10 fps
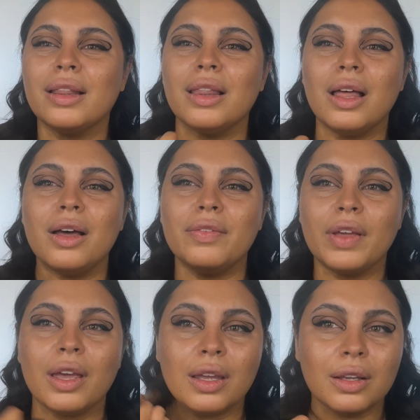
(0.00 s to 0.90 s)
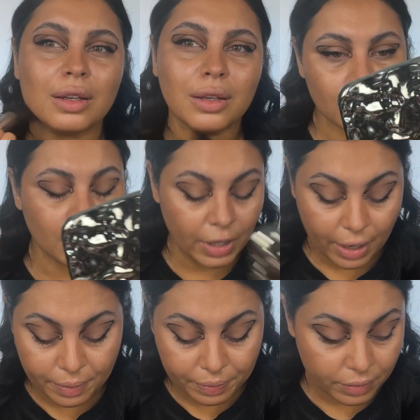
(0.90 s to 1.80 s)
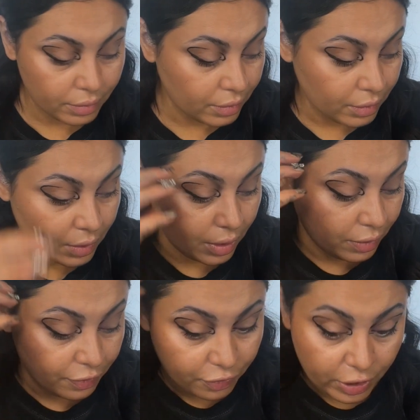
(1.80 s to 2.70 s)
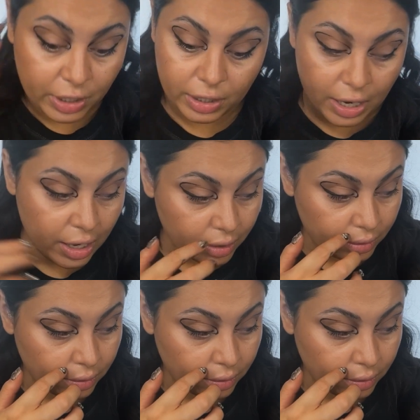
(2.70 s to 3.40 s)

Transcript: love it. Yeah, freaking yeah.